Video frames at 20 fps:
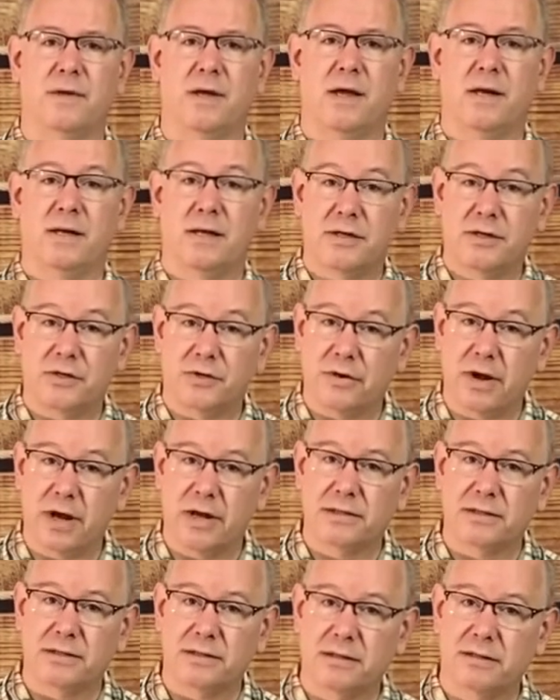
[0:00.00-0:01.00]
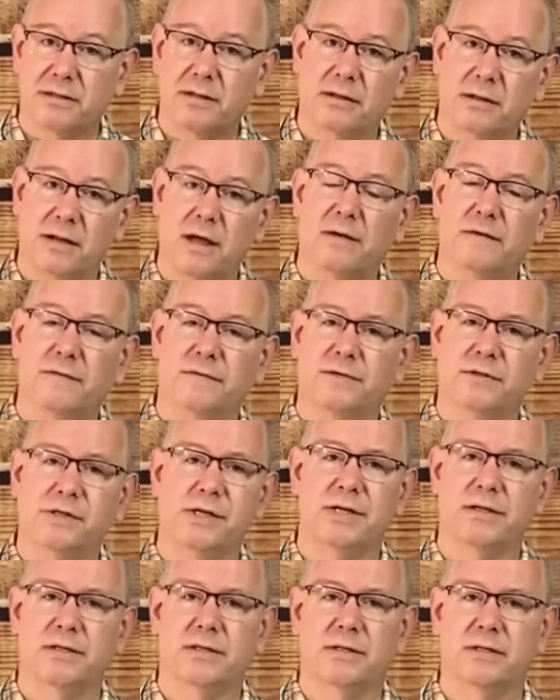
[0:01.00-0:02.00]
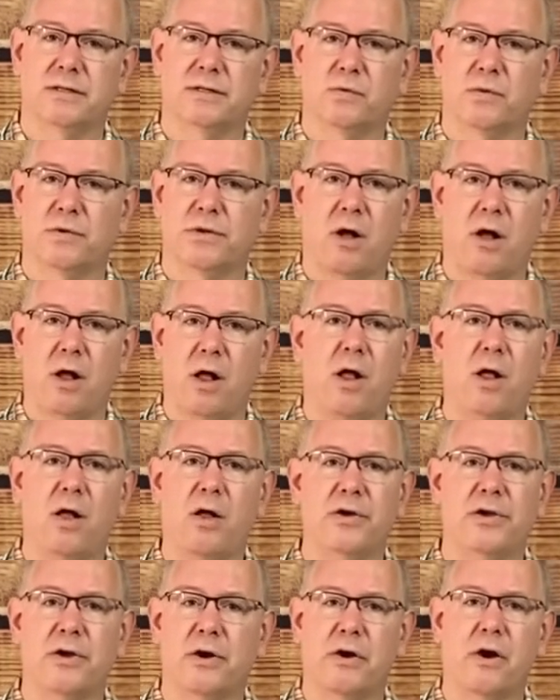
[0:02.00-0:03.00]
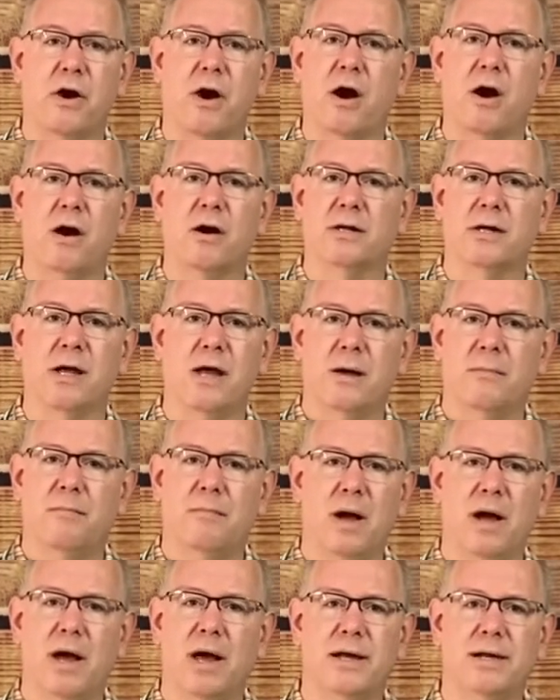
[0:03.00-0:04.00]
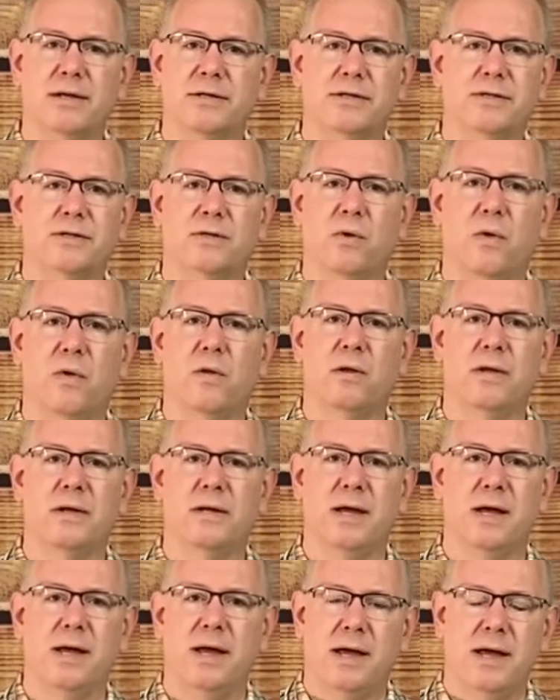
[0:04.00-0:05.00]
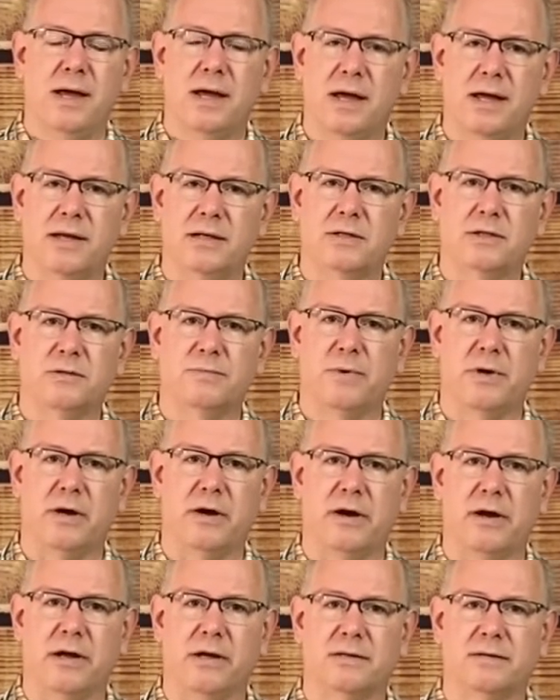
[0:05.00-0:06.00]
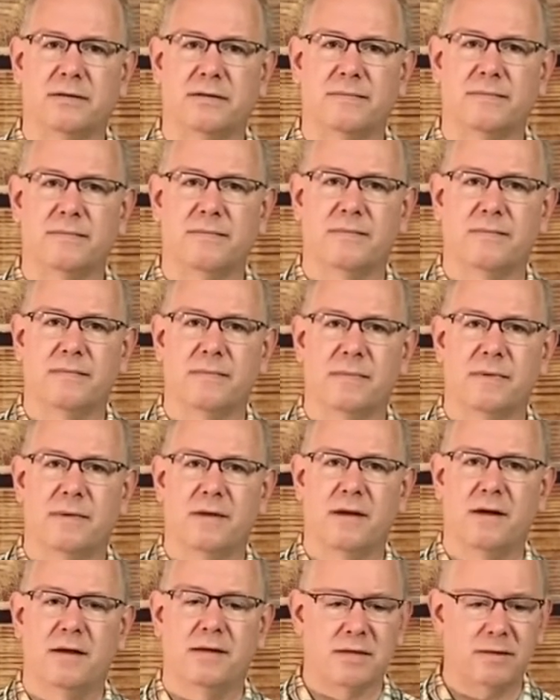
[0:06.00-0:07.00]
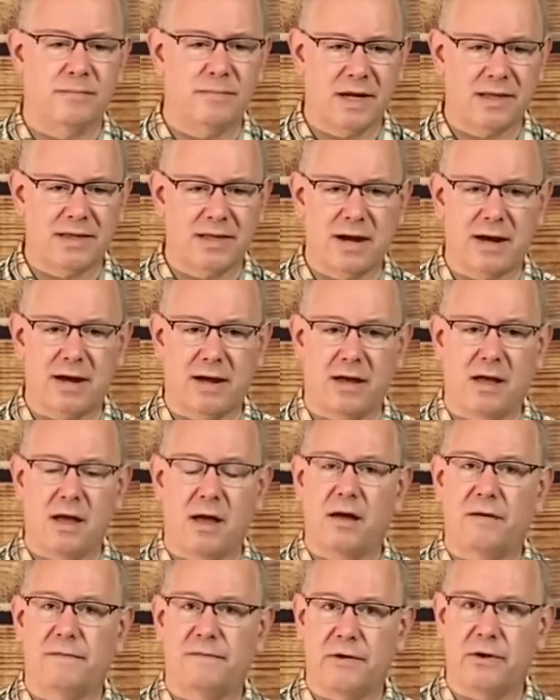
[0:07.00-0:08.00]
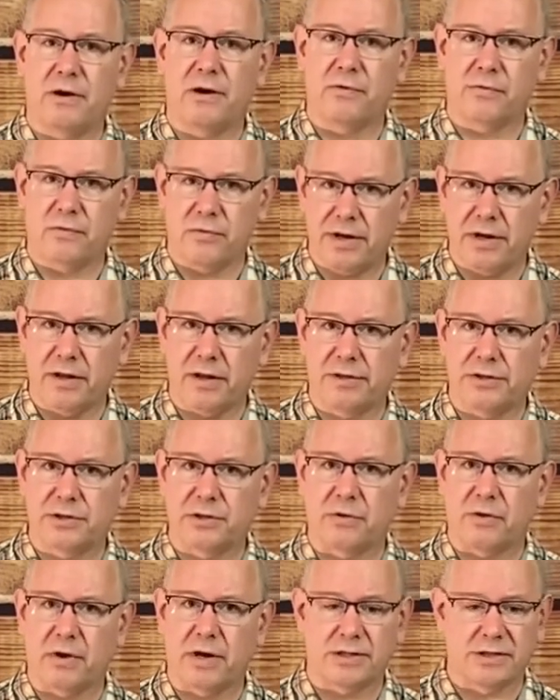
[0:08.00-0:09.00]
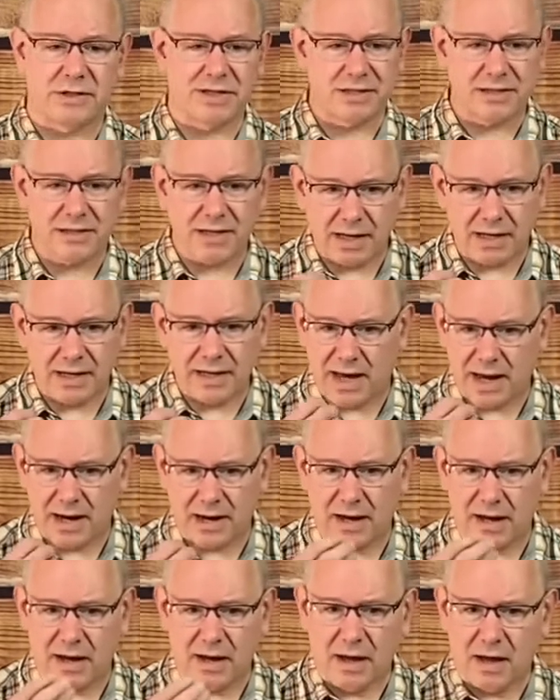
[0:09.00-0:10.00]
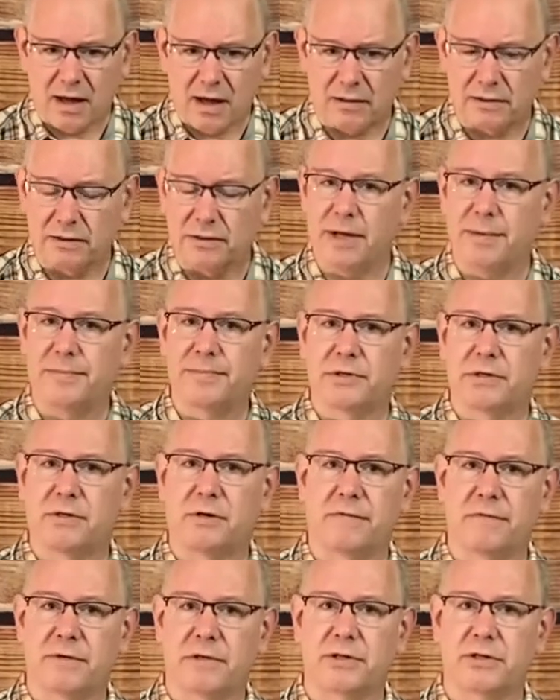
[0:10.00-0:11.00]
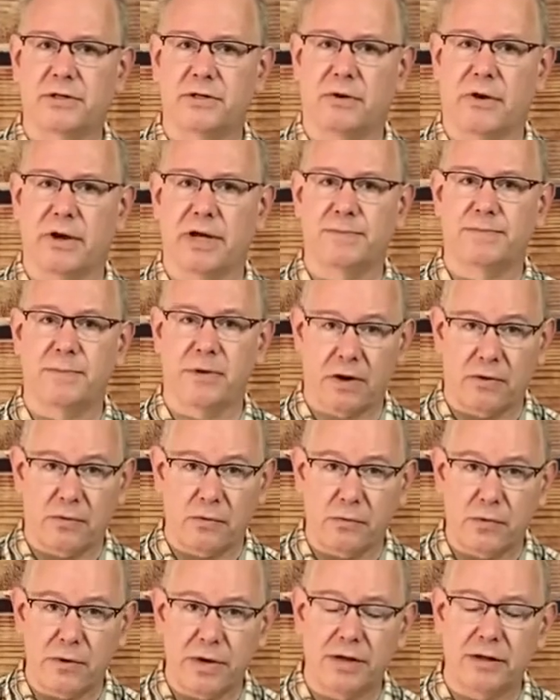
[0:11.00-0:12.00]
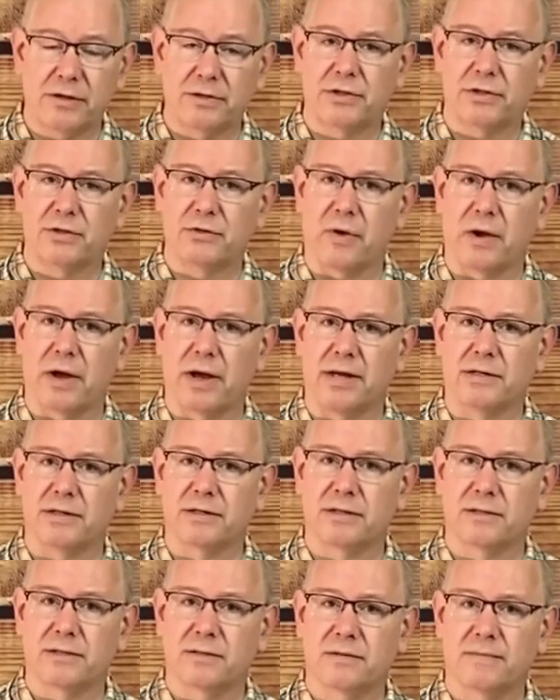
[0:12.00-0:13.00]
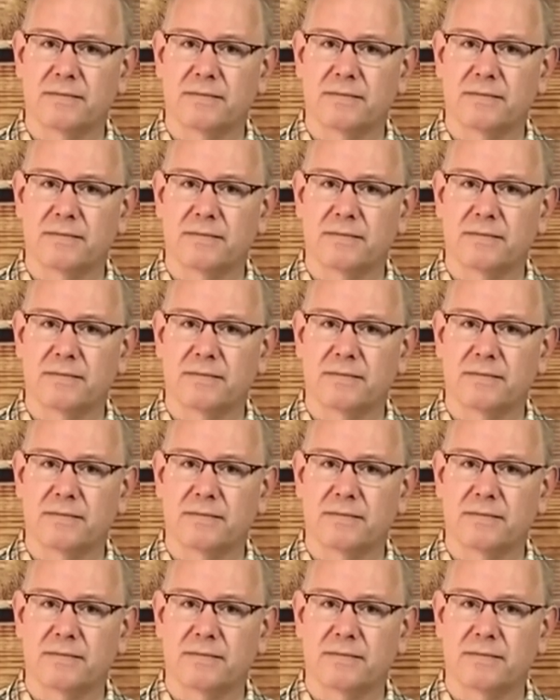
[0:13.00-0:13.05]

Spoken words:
to trust and to love Jesus with all your heart, mind, soul, and spirit. To make that a very real choice, just not a lip service choice, but a real choice.